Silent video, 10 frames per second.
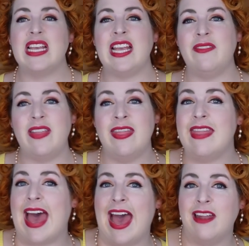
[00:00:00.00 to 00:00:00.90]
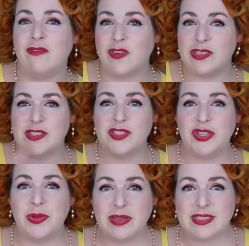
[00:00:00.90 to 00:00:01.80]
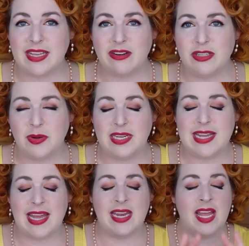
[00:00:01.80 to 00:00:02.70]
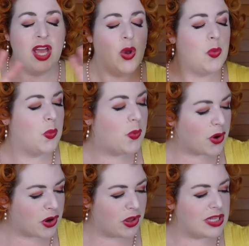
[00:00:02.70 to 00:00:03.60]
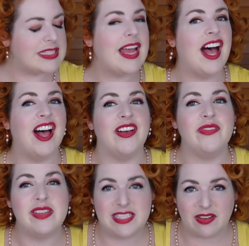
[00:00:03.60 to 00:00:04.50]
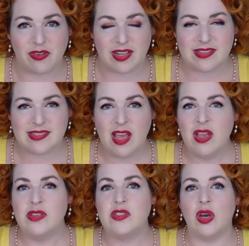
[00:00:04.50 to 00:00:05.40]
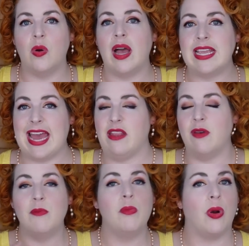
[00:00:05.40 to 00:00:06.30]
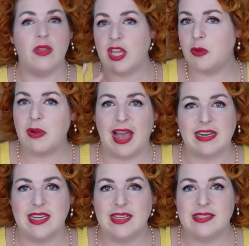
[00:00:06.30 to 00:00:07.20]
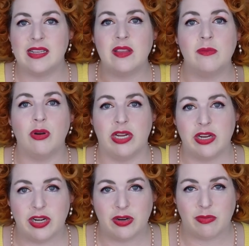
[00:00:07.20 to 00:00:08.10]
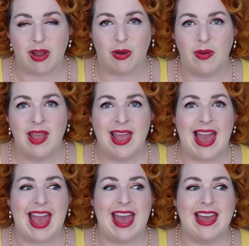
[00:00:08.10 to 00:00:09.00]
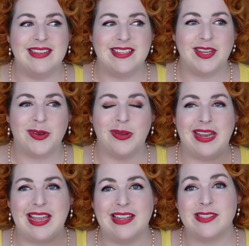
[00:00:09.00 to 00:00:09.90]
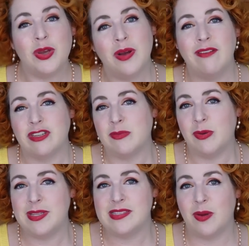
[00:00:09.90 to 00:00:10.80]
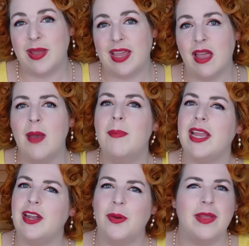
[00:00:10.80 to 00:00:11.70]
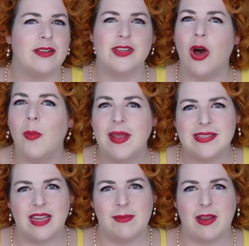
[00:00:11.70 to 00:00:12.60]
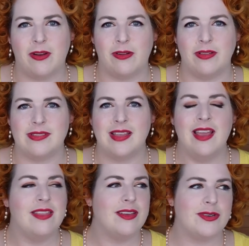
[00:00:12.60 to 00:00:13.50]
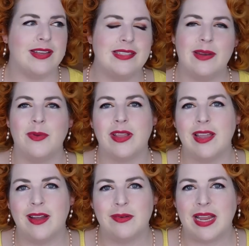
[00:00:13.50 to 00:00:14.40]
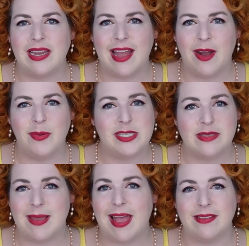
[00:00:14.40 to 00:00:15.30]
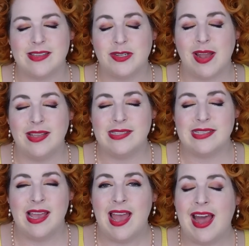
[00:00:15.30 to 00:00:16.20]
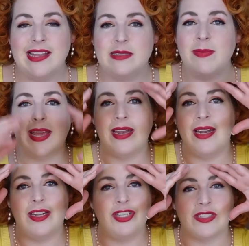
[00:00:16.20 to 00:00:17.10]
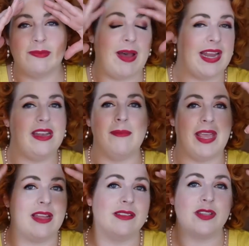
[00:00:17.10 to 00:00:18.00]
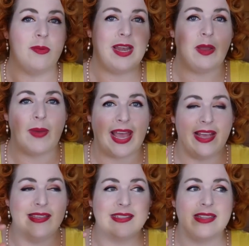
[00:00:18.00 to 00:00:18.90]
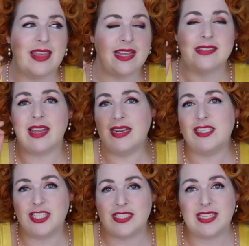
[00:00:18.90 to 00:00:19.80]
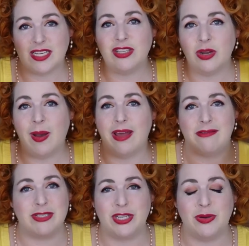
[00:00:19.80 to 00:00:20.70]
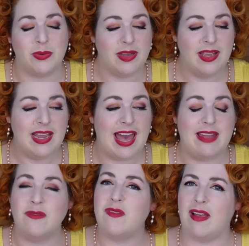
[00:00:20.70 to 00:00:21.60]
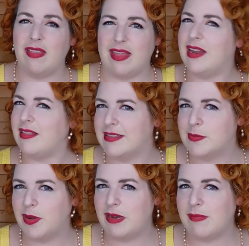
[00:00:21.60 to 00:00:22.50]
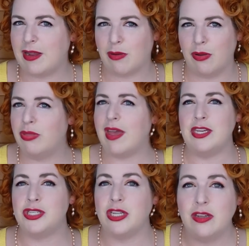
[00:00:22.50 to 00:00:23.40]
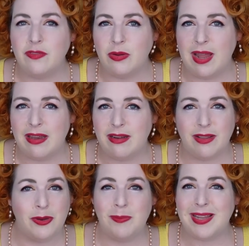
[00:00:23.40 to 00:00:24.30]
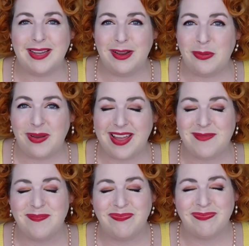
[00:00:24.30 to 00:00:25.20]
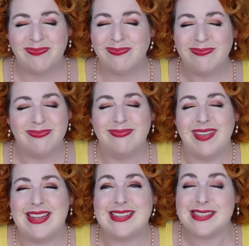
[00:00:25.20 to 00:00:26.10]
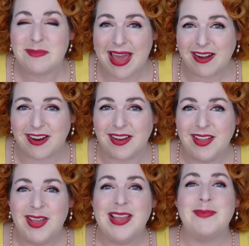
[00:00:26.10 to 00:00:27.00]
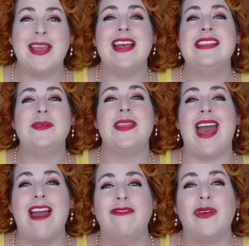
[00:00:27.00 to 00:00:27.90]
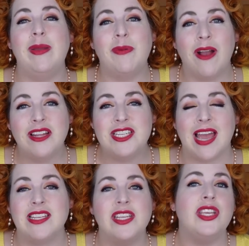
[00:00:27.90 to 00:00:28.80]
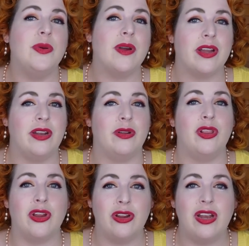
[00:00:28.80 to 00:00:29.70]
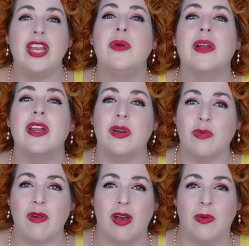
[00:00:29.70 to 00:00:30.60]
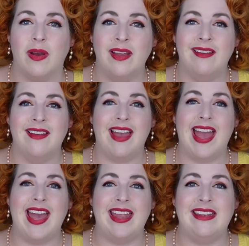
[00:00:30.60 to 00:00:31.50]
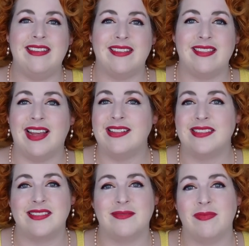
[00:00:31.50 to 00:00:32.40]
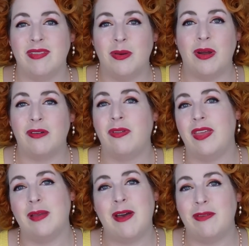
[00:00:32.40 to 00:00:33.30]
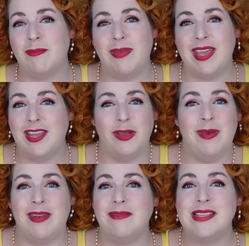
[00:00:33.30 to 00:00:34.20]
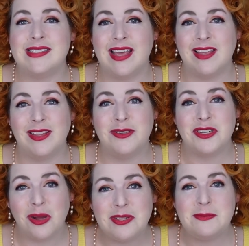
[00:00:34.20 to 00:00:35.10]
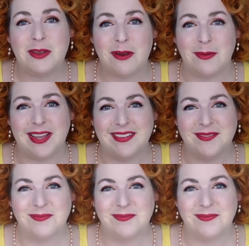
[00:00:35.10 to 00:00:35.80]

Even that versus two years later in 2010, world of difference. So again, the more that you practice, the more you're gonna grow and you're going to get so comfortable with sewing, but you know what, there's always gonna be hurdles. The dress that I'm working on right now, which is my Elsa dress, has been just mind numbing in so many ways, things that I just didn't know how to do and felt that at this point in my growth, I should have known how to do, but you know what? It doesn't matter because with every project, you are gonna learn and you are gonna grow and that's the wonderful thing about being human is that you should always be growing.